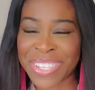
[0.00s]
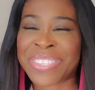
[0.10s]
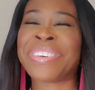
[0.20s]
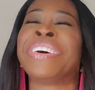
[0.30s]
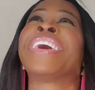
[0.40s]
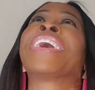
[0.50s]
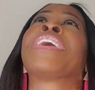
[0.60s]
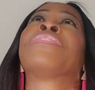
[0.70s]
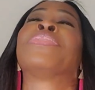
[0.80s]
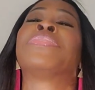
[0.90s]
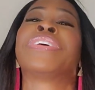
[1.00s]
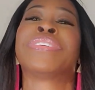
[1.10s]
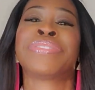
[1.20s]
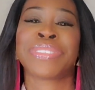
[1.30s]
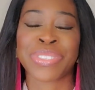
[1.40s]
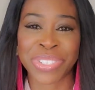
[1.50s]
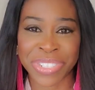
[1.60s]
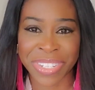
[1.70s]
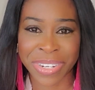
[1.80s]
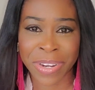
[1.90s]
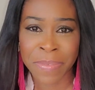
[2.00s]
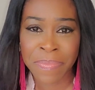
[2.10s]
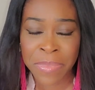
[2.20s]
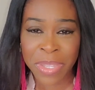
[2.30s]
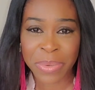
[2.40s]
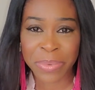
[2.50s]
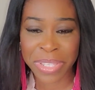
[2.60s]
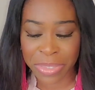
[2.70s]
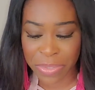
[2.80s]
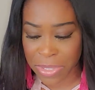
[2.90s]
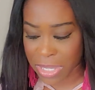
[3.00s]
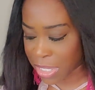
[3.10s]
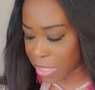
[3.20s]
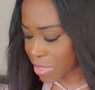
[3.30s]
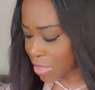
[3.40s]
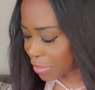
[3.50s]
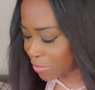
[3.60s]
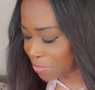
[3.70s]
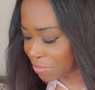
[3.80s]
So I have a word to share with you guys.